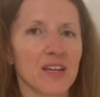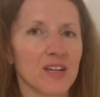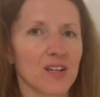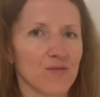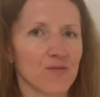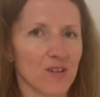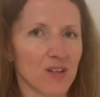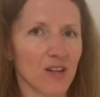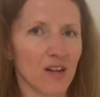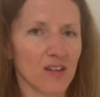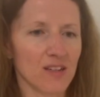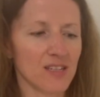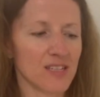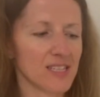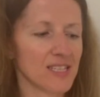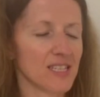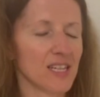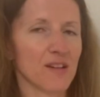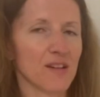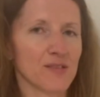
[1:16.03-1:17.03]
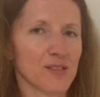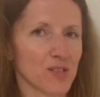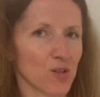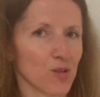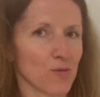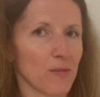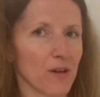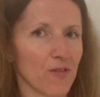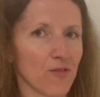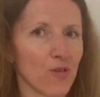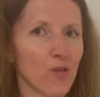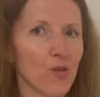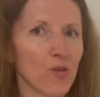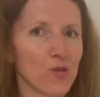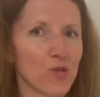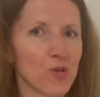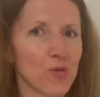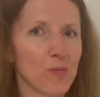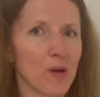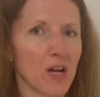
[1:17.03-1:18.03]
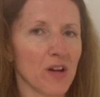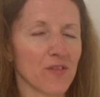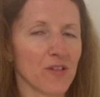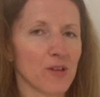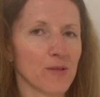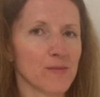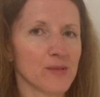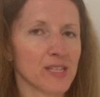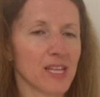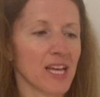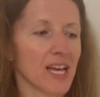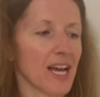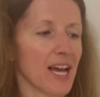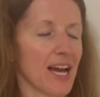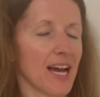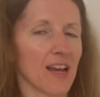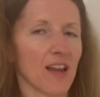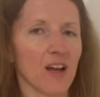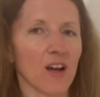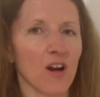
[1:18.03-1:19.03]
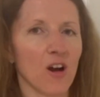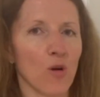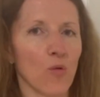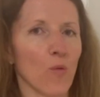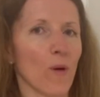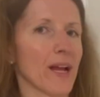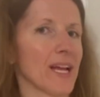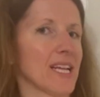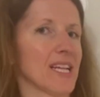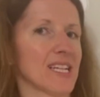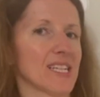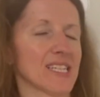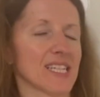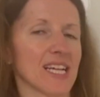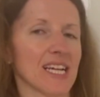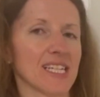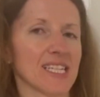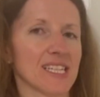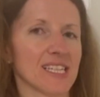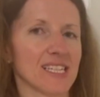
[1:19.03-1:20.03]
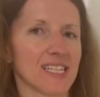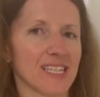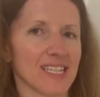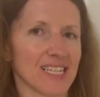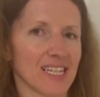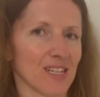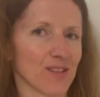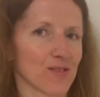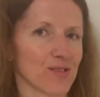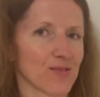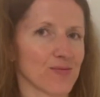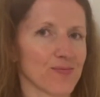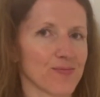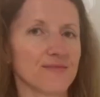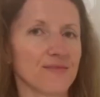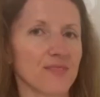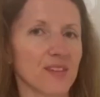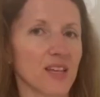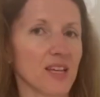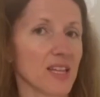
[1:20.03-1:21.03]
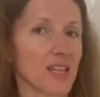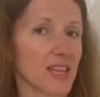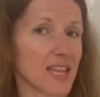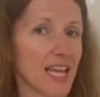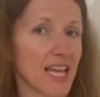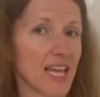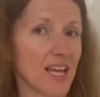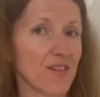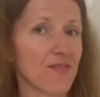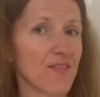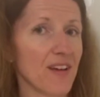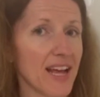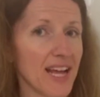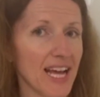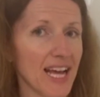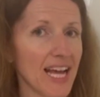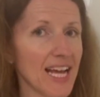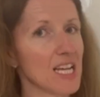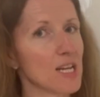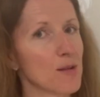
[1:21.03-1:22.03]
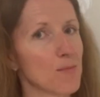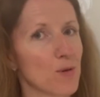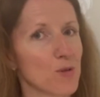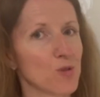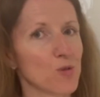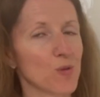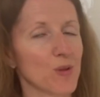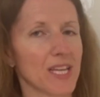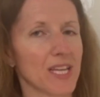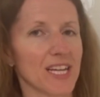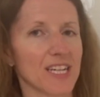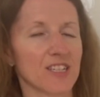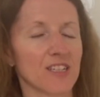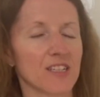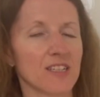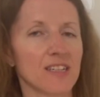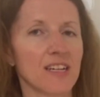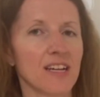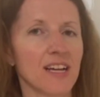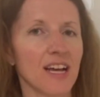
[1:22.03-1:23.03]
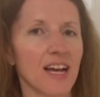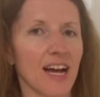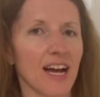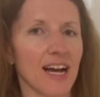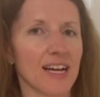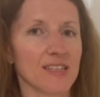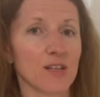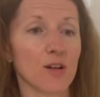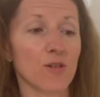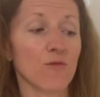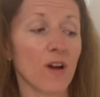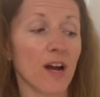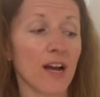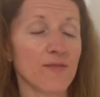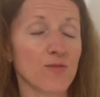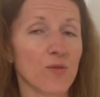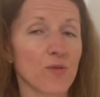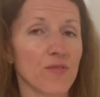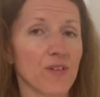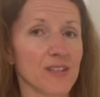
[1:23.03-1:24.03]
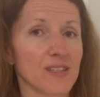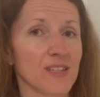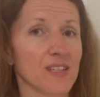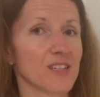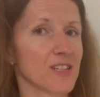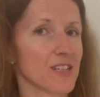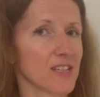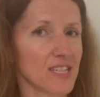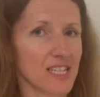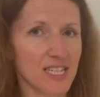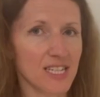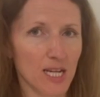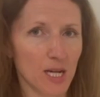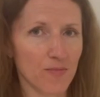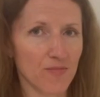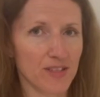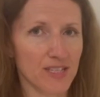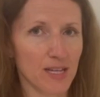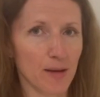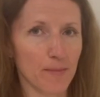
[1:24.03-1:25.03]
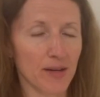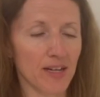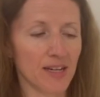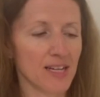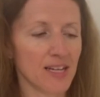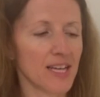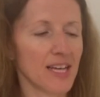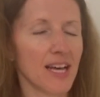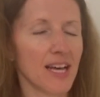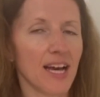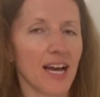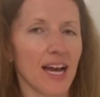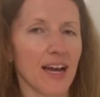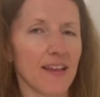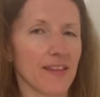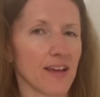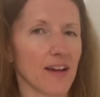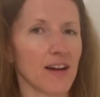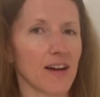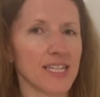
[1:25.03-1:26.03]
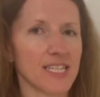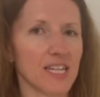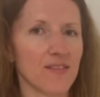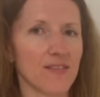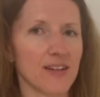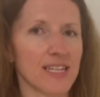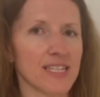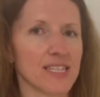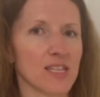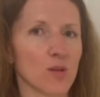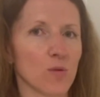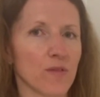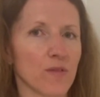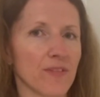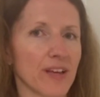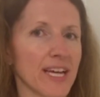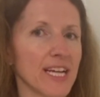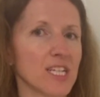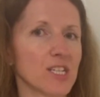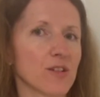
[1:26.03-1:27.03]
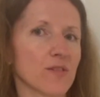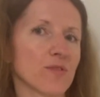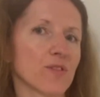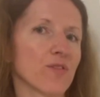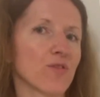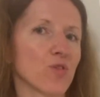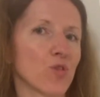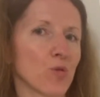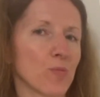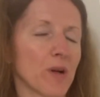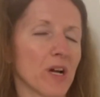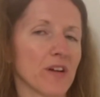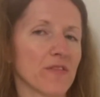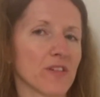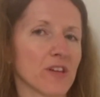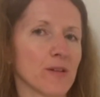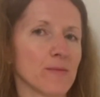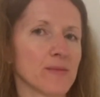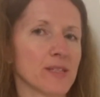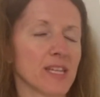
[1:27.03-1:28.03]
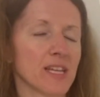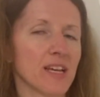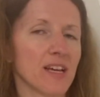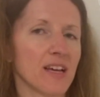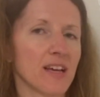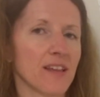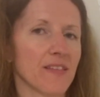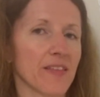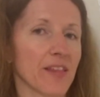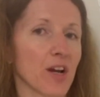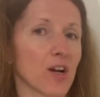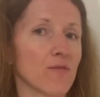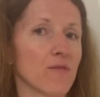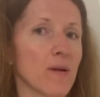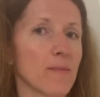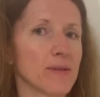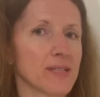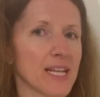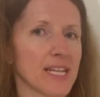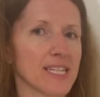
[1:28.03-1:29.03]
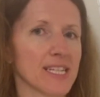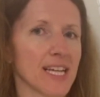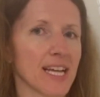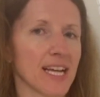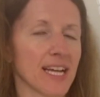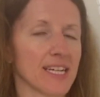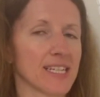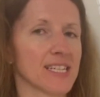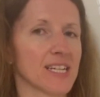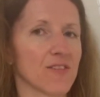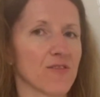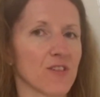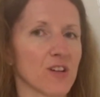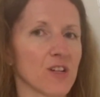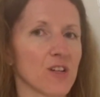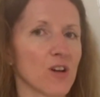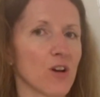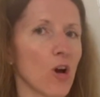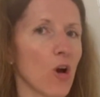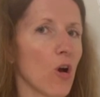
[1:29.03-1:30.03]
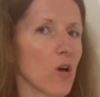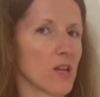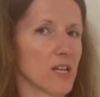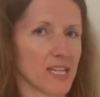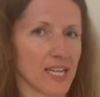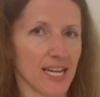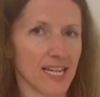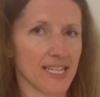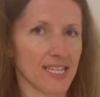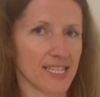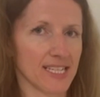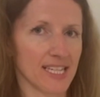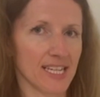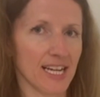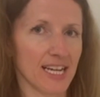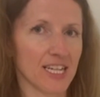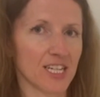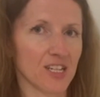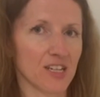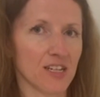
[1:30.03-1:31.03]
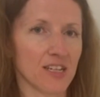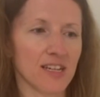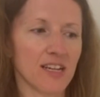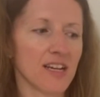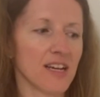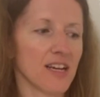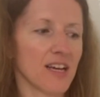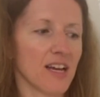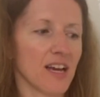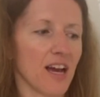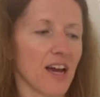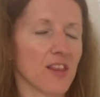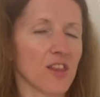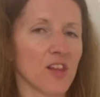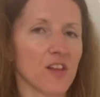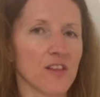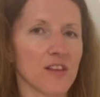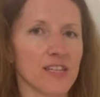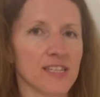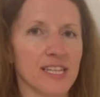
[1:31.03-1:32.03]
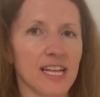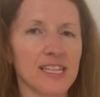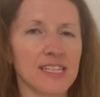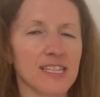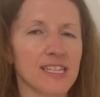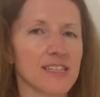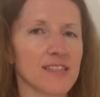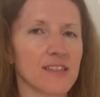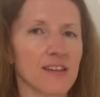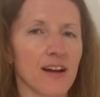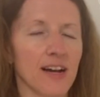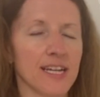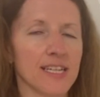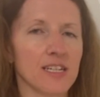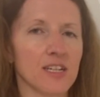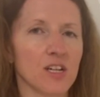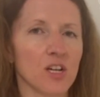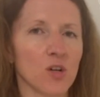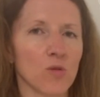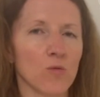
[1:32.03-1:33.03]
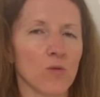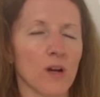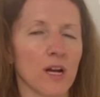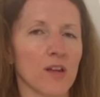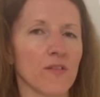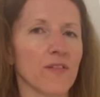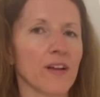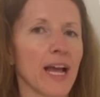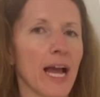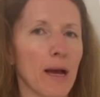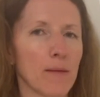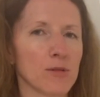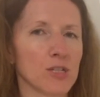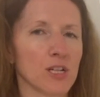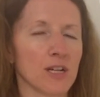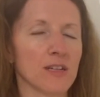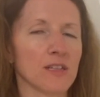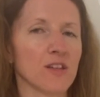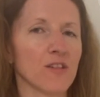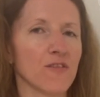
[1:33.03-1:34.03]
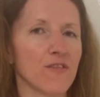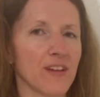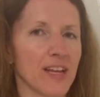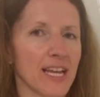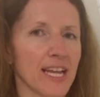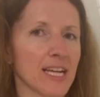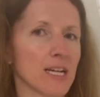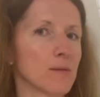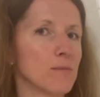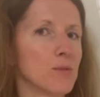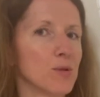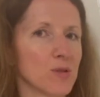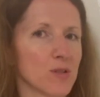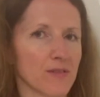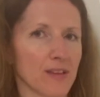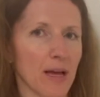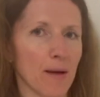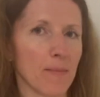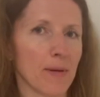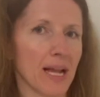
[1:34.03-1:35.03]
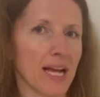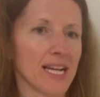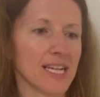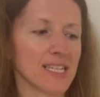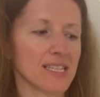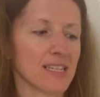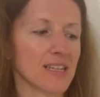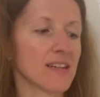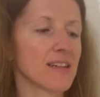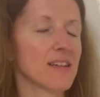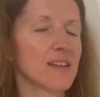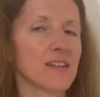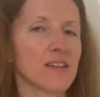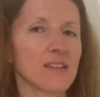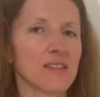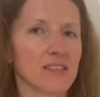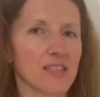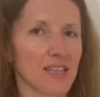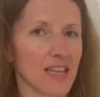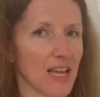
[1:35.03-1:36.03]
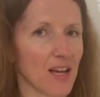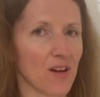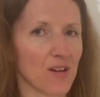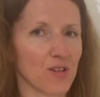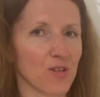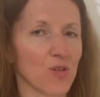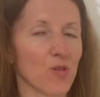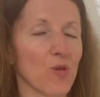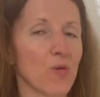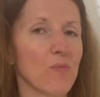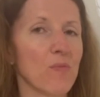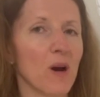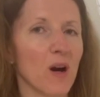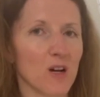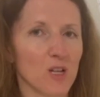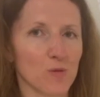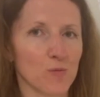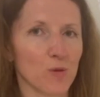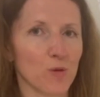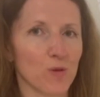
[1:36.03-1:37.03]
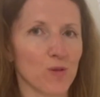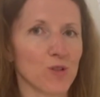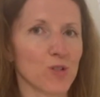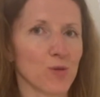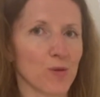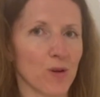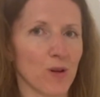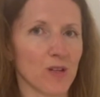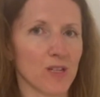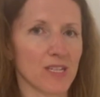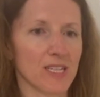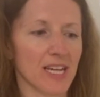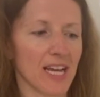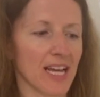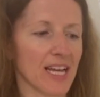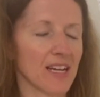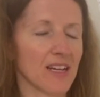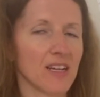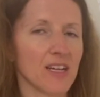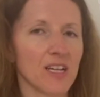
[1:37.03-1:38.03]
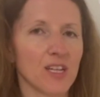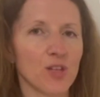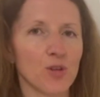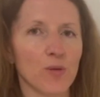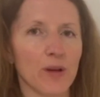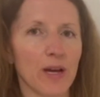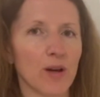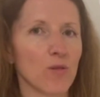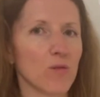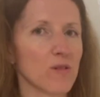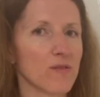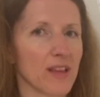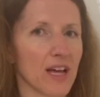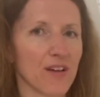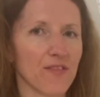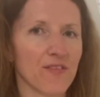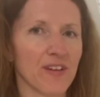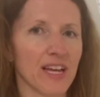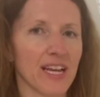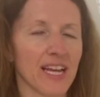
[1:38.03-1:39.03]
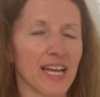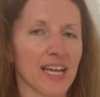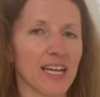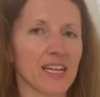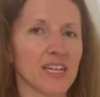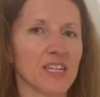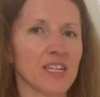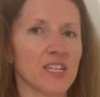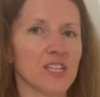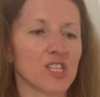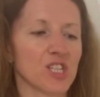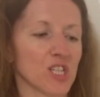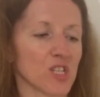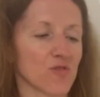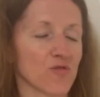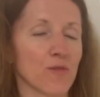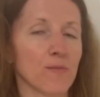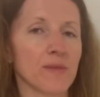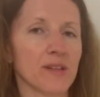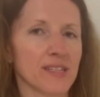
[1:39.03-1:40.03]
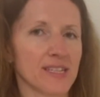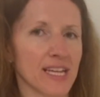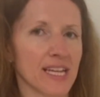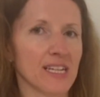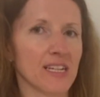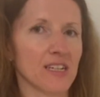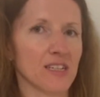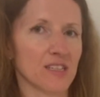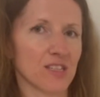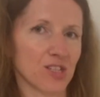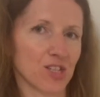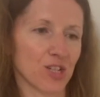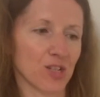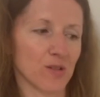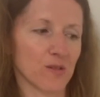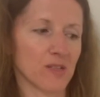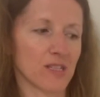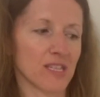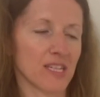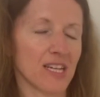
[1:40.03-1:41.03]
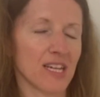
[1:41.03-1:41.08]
Regardless, I've still got my 4 new perfumes and I can't wait to get into the details. The Vacay in a Bottle collection has arrived with us just in time for summer, and the idea is that with each of the 4 perfumes they are representing a different holiday destination, and that the scents inside will kind of capture the feeling and mood of that place. So they are your passport to a holiday. You'll get all of that feeling just from the scent and the juice.